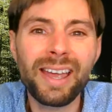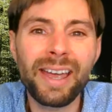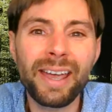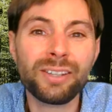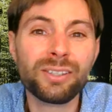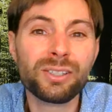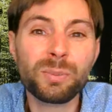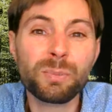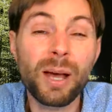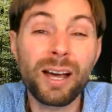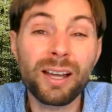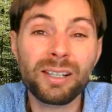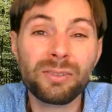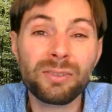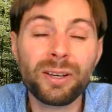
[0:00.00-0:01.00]
and
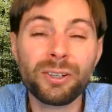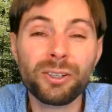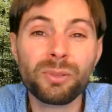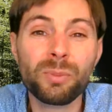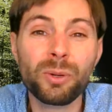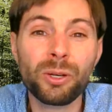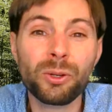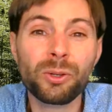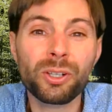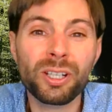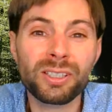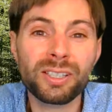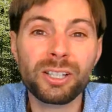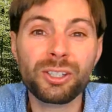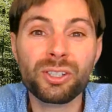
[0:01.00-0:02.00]
partly funded by
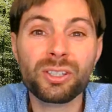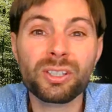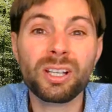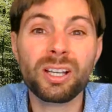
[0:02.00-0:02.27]
organisations